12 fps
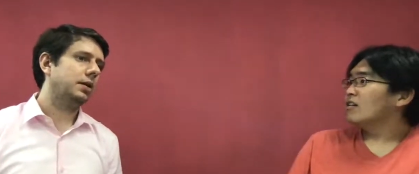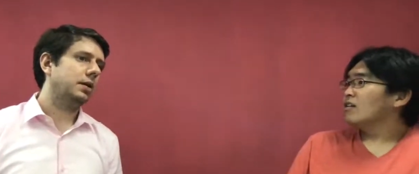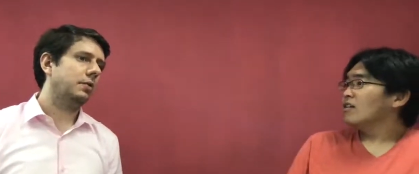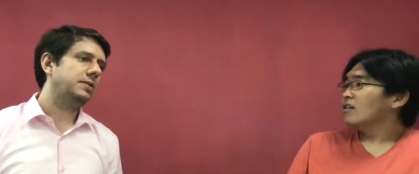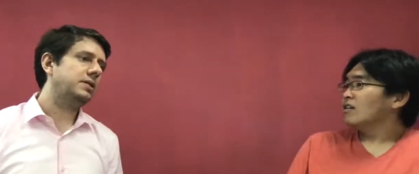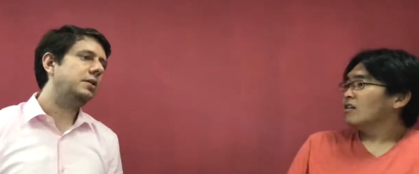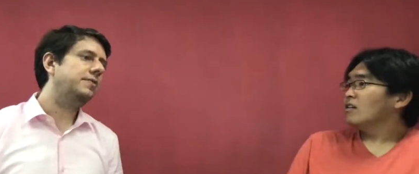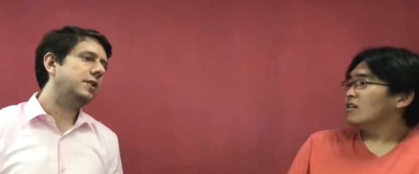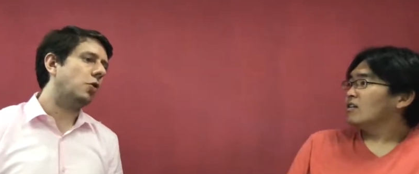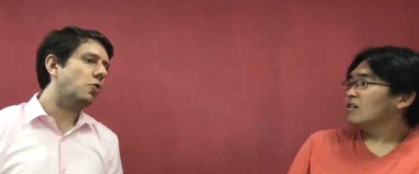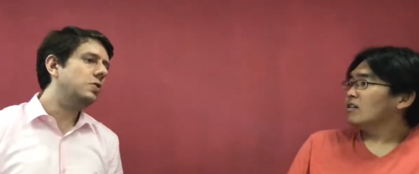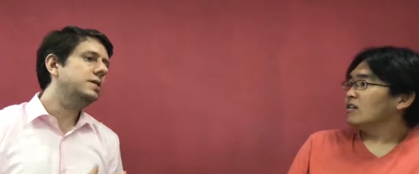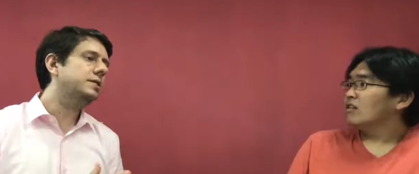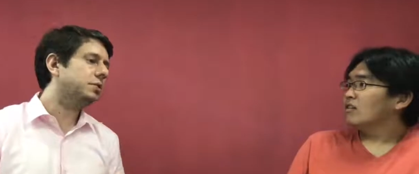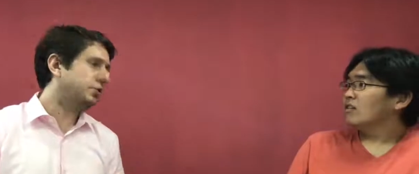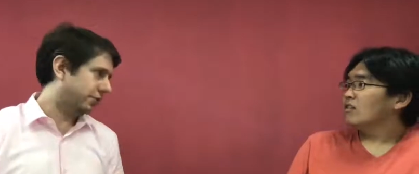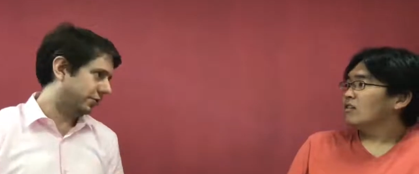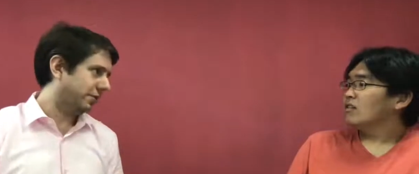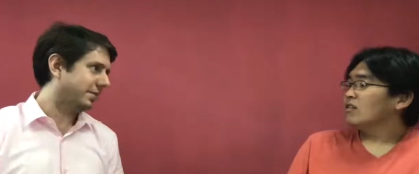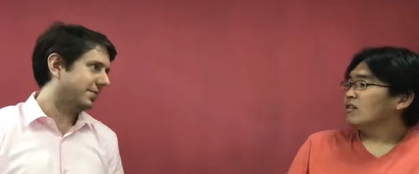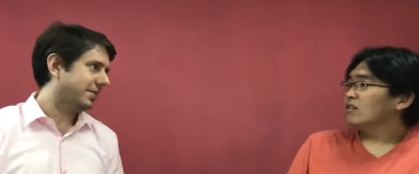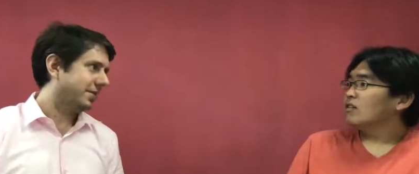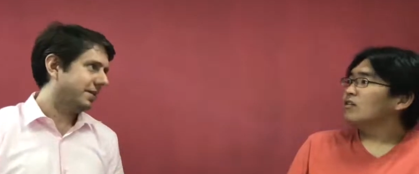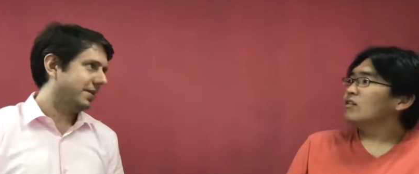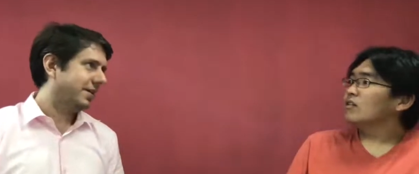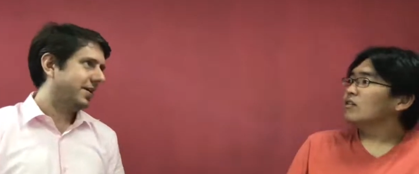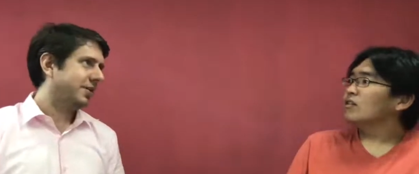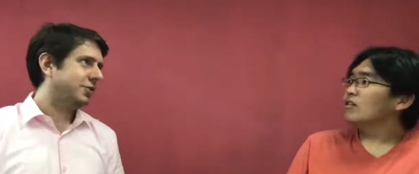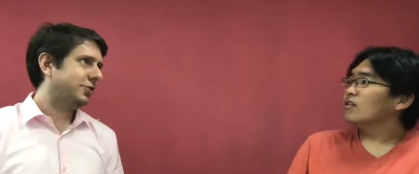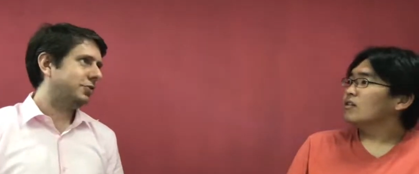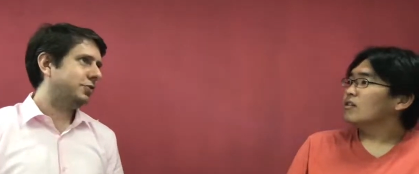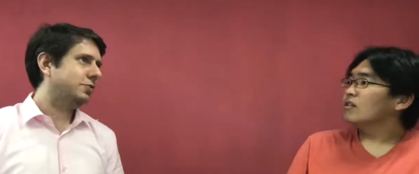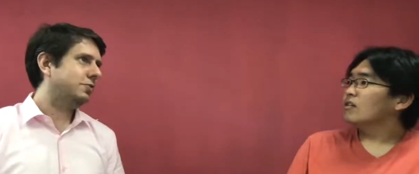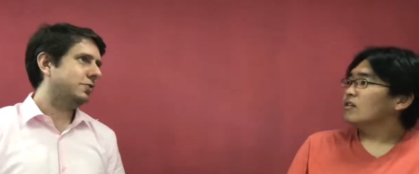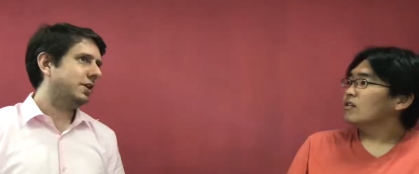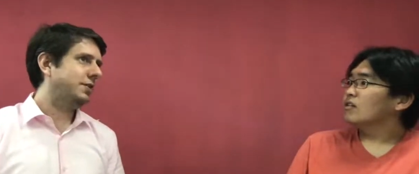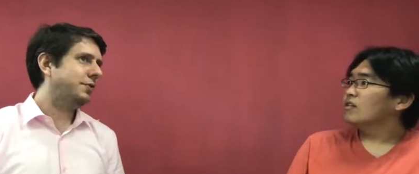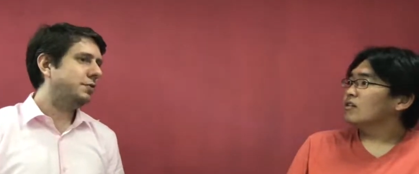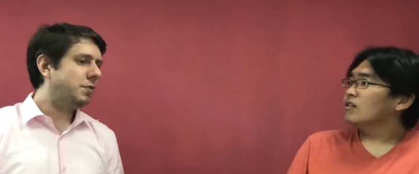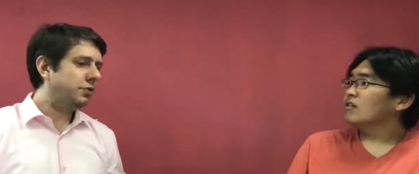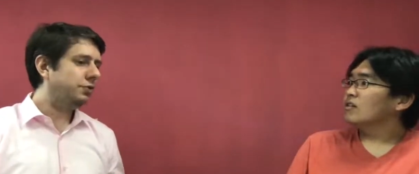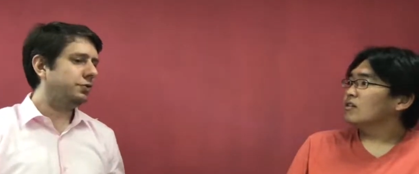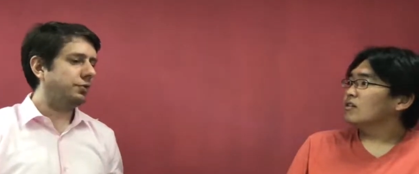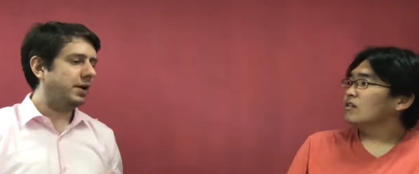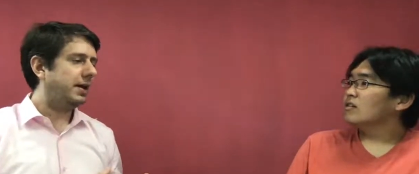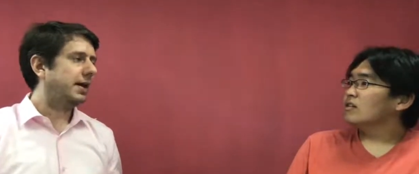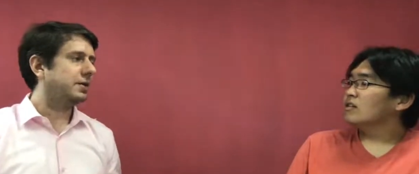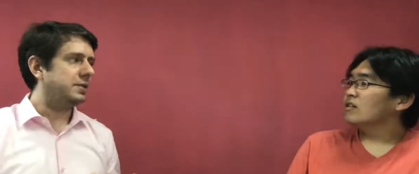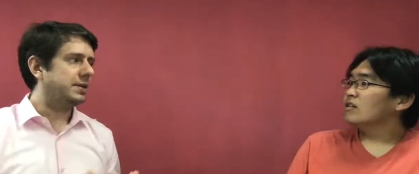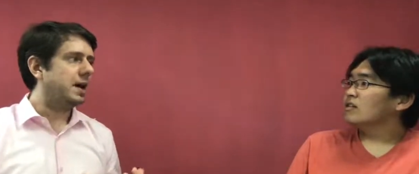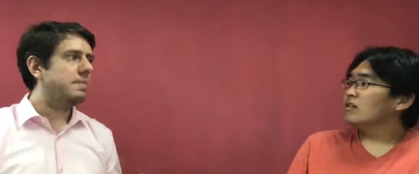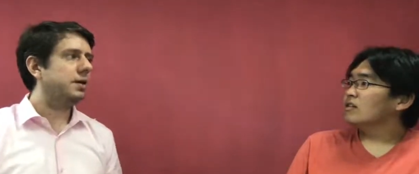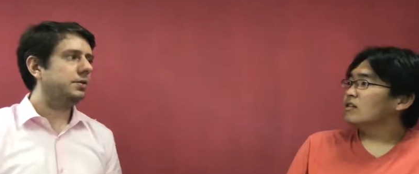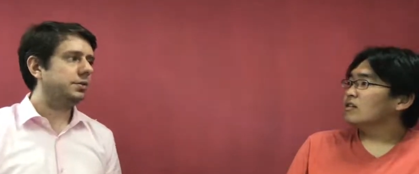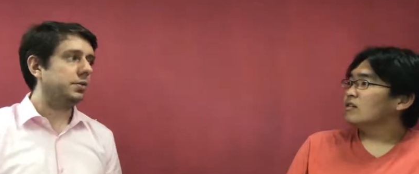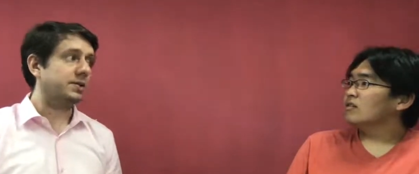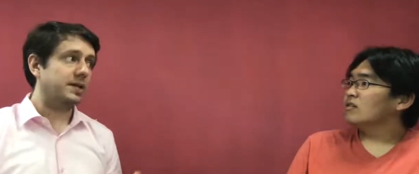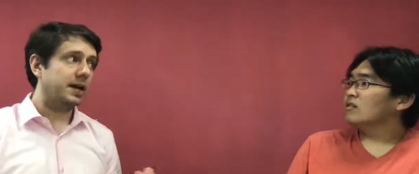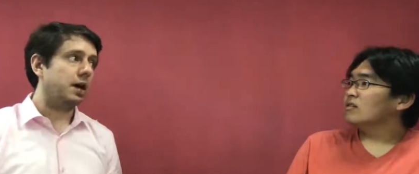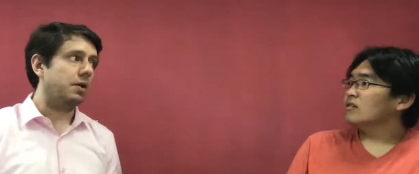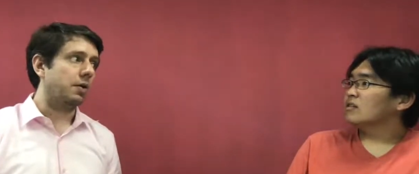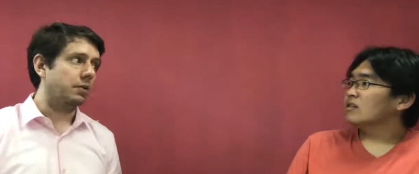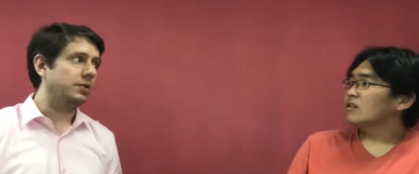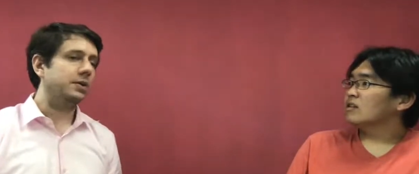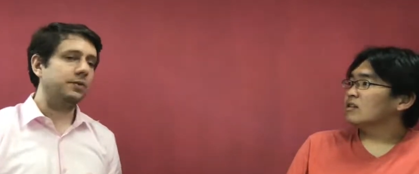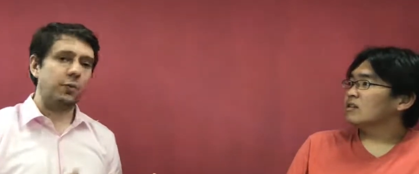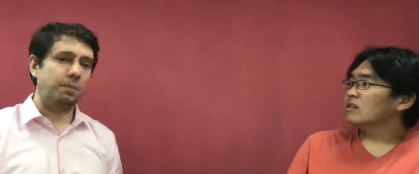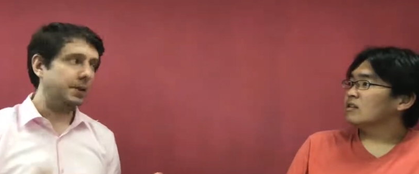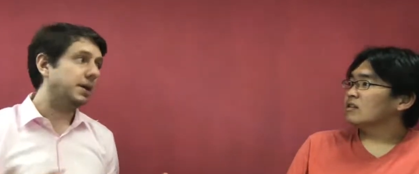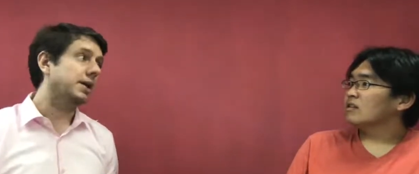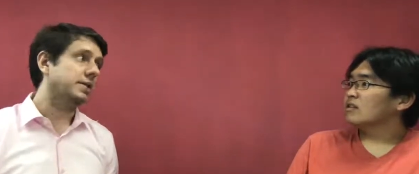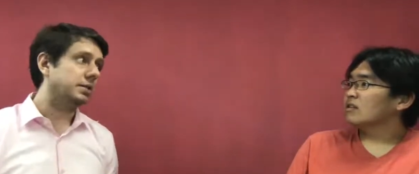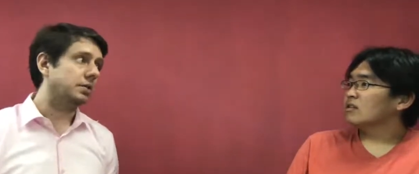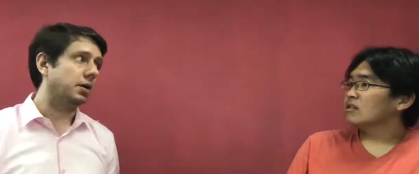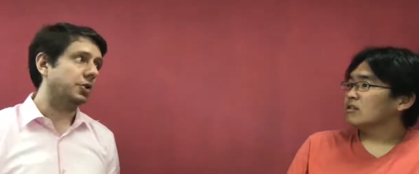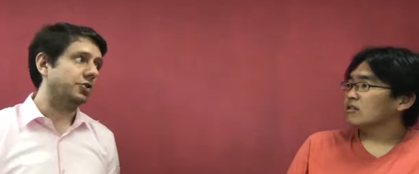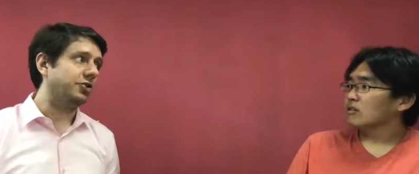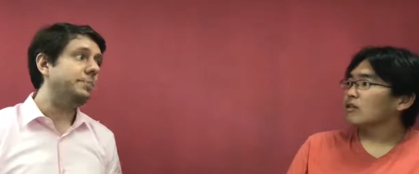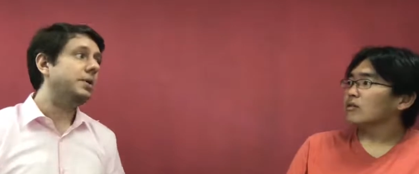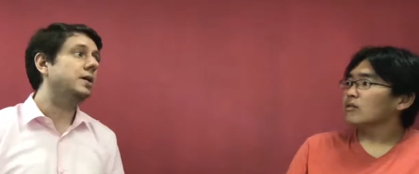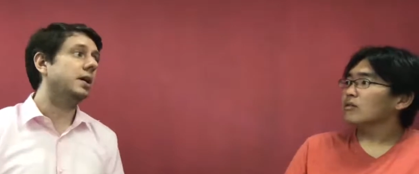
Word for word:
Speaker 1: We're still the only solution to, if you want to create like a Yamato or Sagawa, which are the biggest uh, shipping yep.